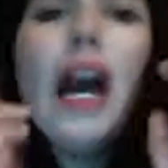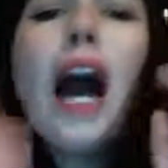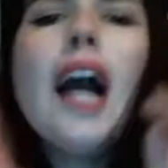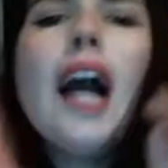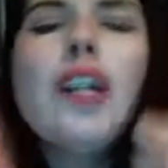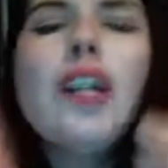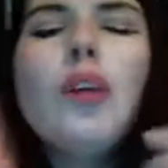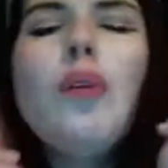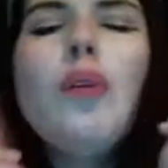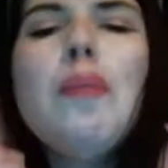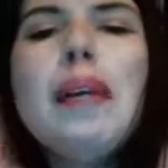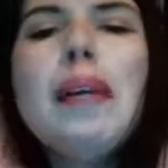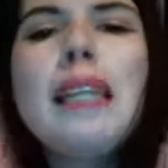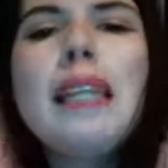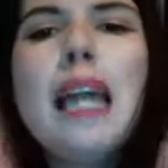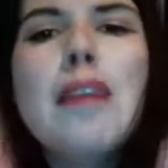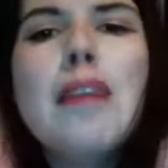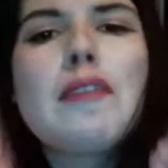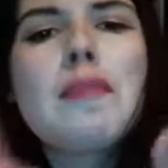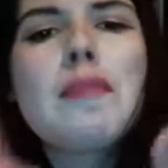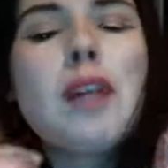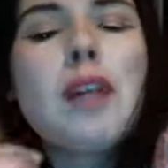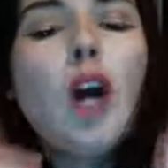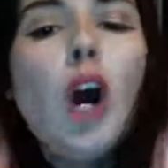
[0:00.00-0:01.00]
I don't want my
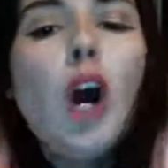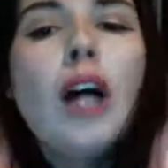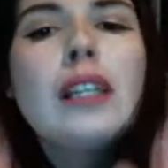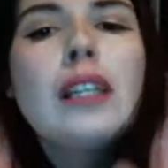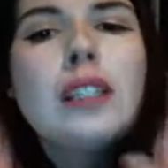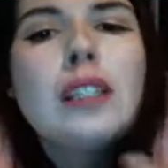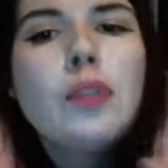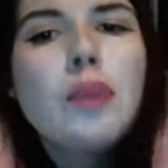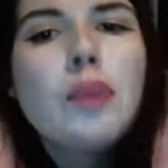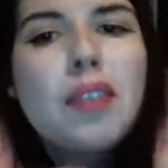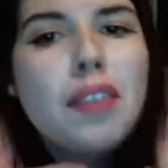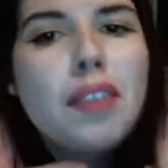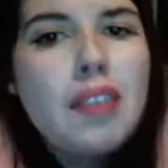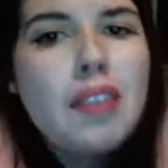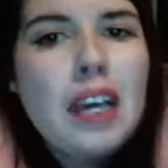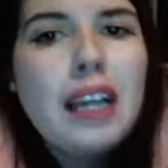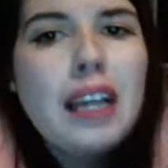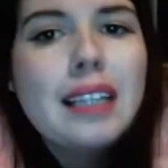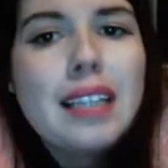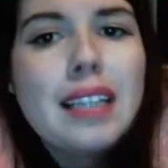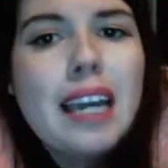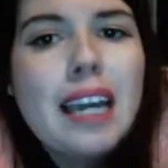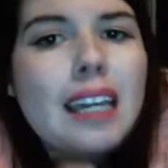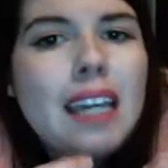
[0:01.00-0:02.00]
life to be haunted with
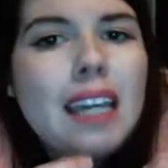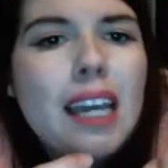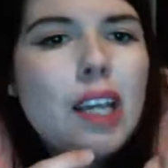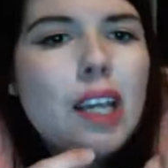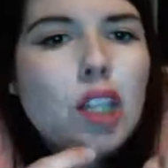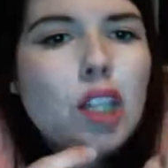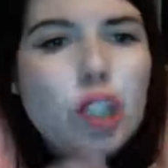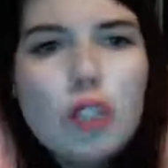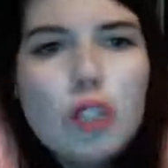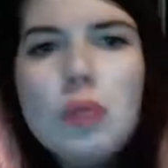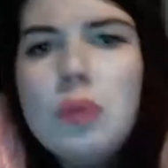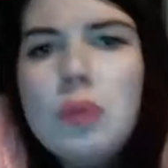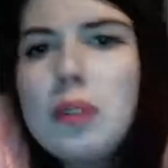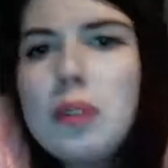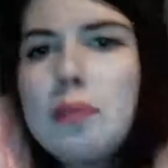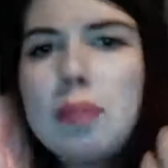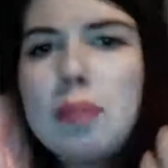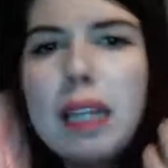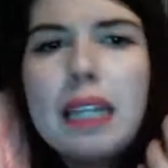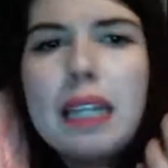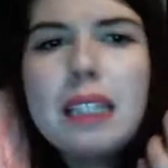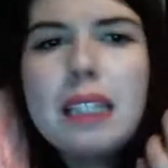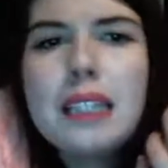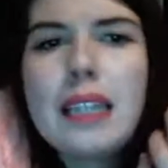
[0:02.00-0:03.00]
things I can't use,
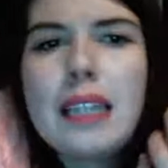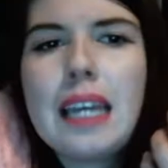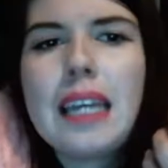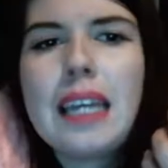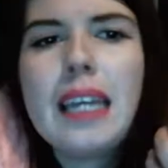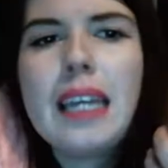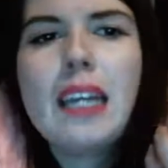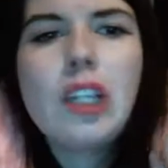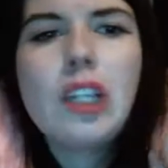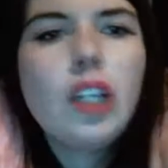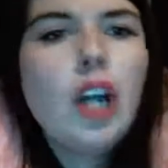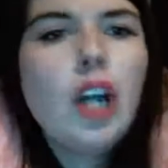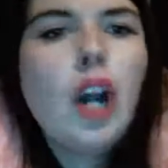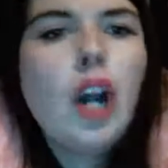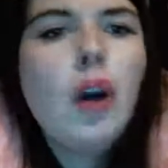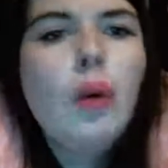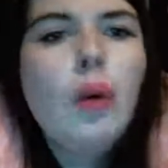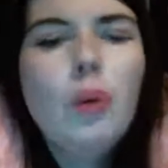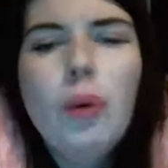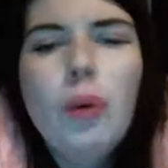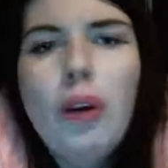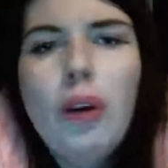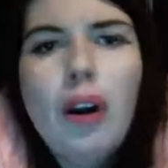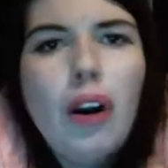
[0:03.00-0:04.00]
places I can't
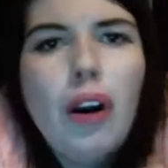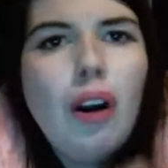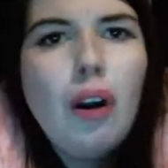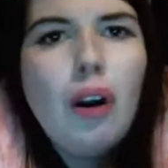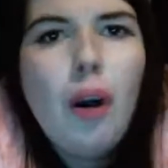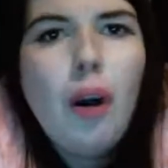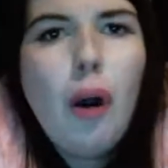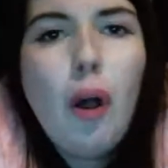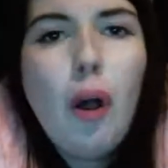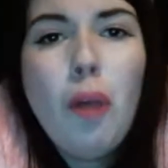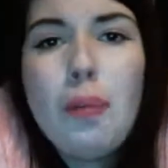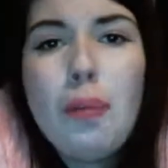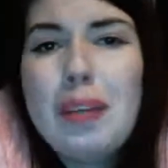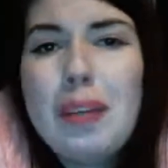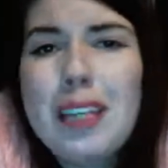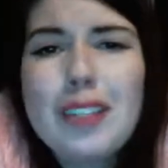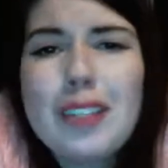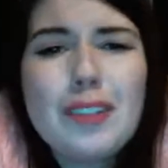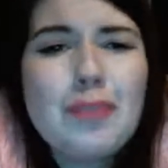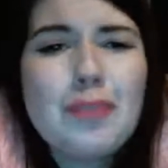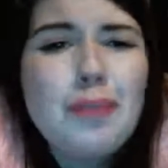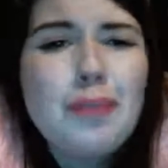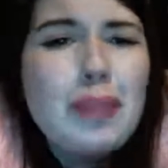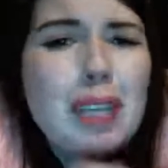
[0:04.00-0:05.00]
go, all
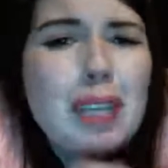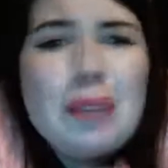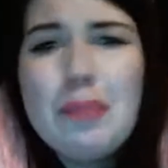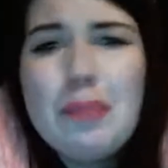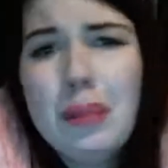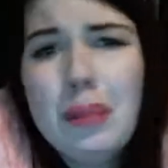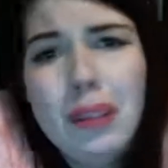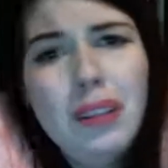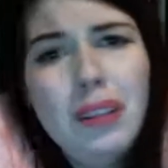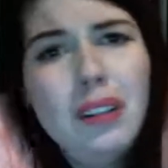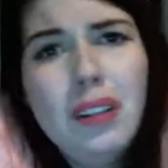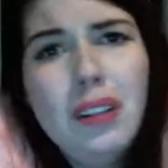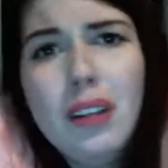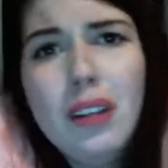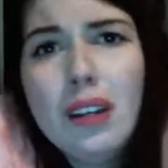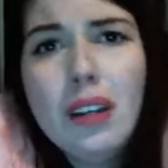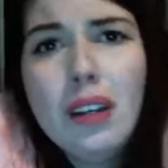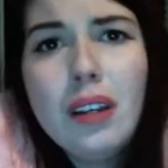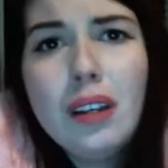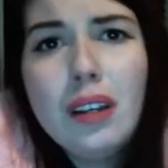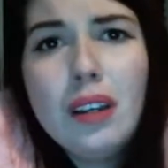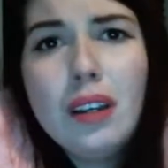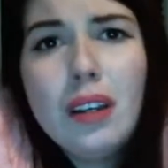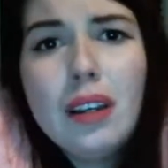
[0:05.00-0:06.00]
because of people.
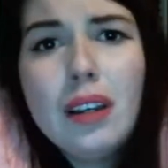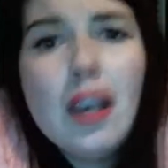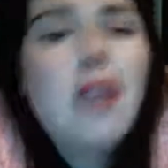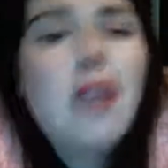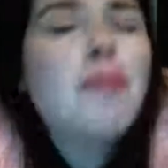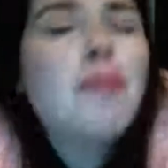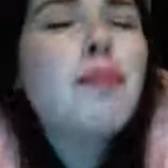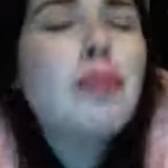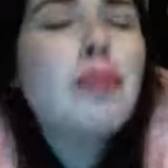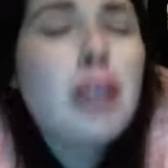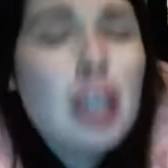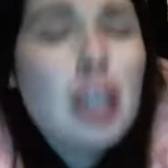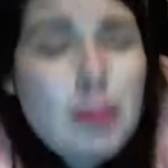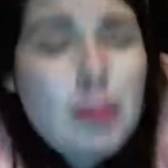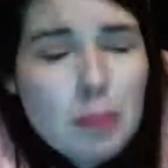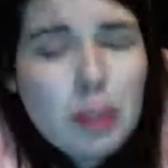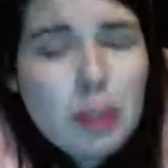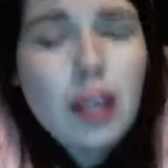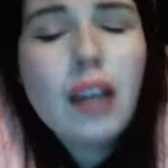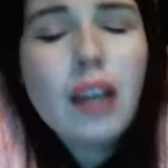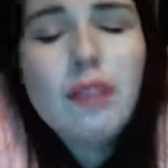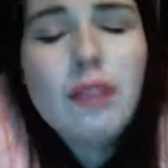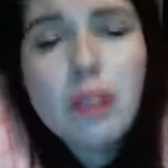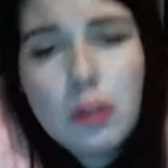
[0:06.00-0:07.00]

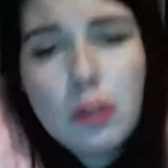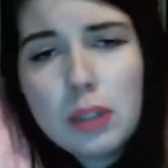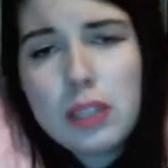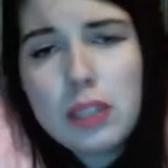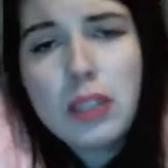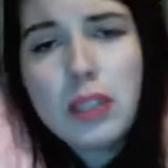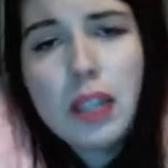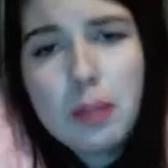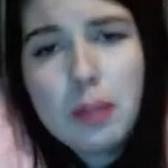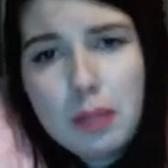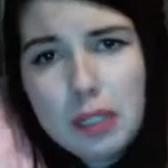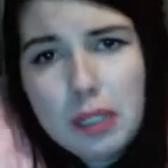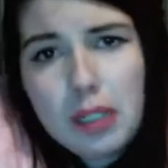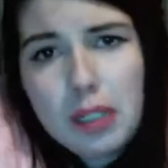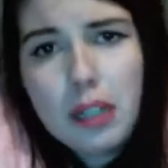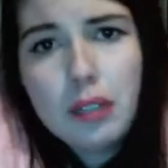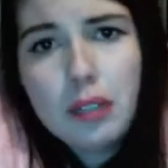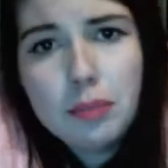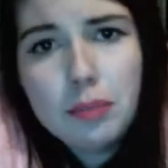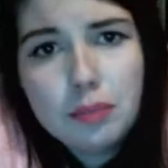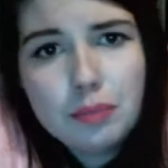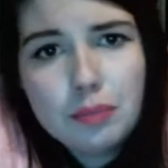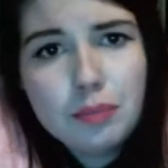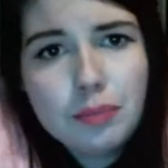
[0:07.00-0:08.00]
People have always let me
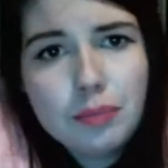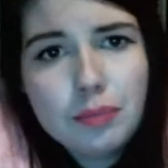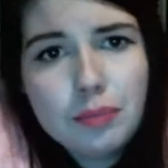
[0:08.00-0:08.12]
down.